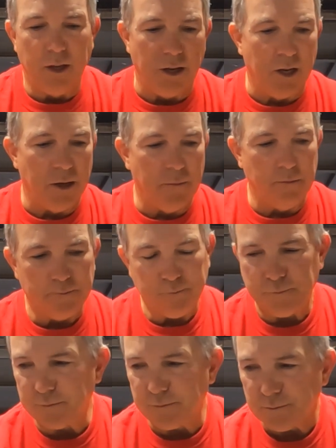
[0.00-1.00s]

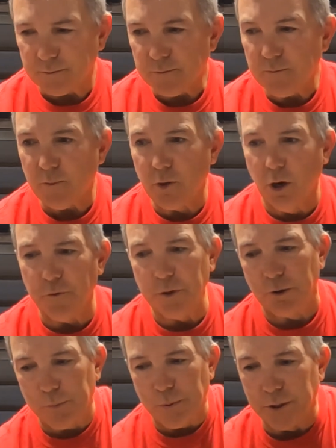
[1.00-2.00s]

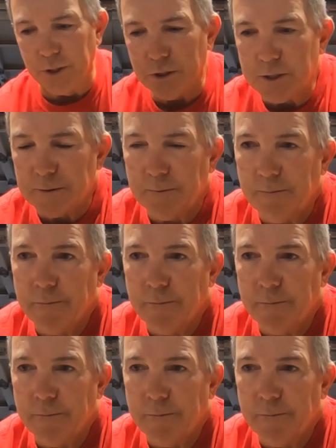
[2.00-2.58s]
hopefully will produce.